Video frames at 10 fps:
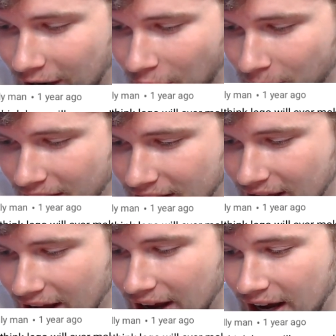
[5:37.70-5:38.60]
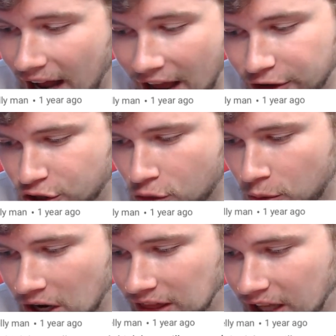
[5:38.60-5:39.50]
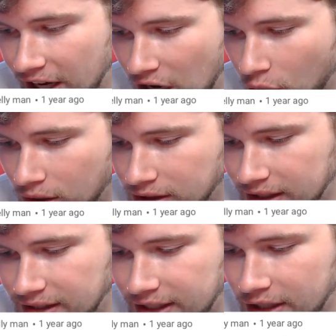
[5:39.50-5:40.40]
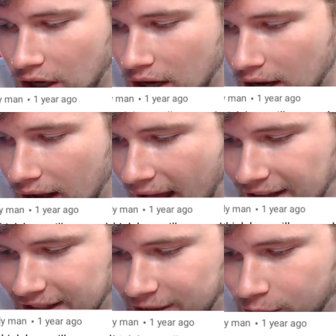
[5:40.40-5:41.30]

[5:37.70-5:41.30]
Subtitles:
helmet, heavy trooper in Lego? CSC has it